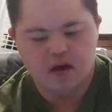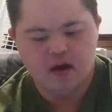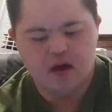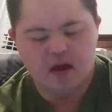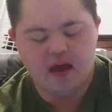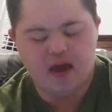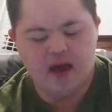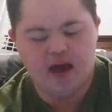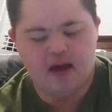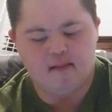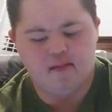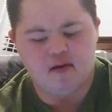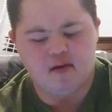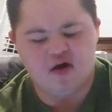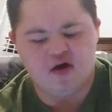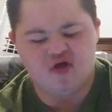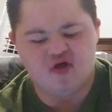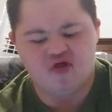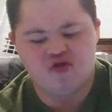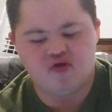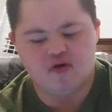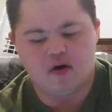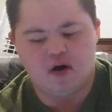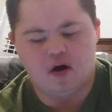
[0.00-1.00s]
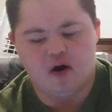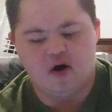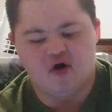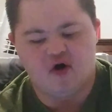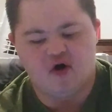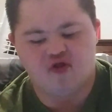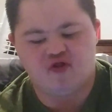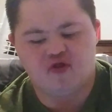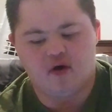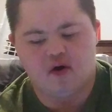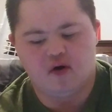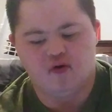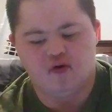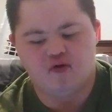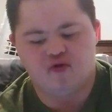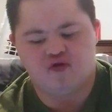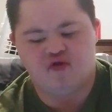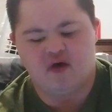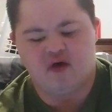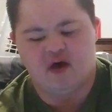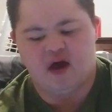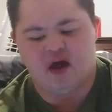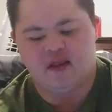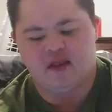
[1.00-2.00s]
it was also
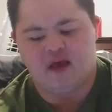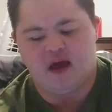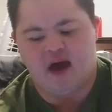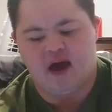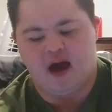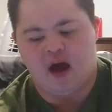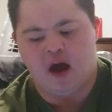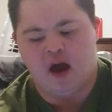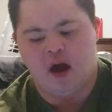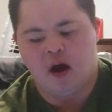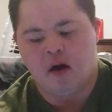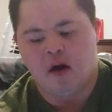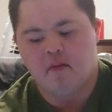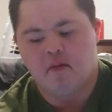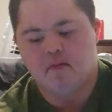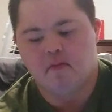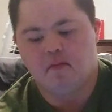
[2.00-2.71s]
said that